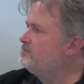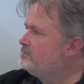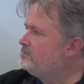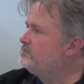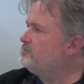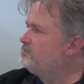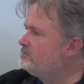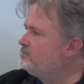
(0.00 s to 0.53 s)

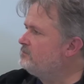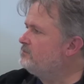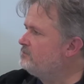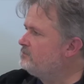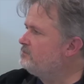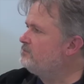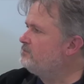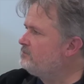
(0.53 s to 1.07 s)

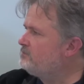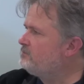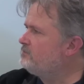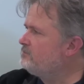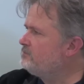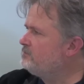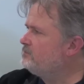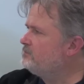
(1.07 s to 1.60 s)

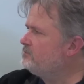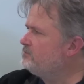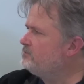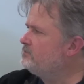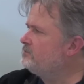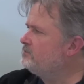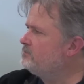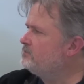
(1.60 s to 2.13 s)

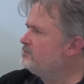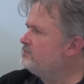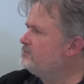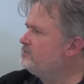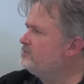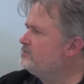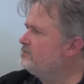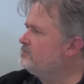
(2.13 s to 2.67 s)

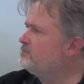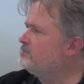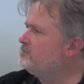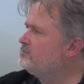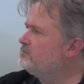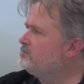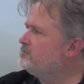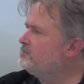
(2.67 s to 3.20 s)

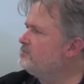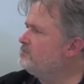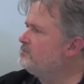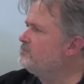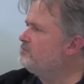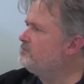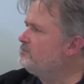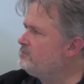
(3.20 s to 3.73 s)

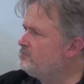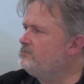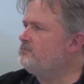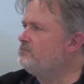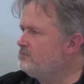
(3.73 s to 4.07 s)
(not speaking)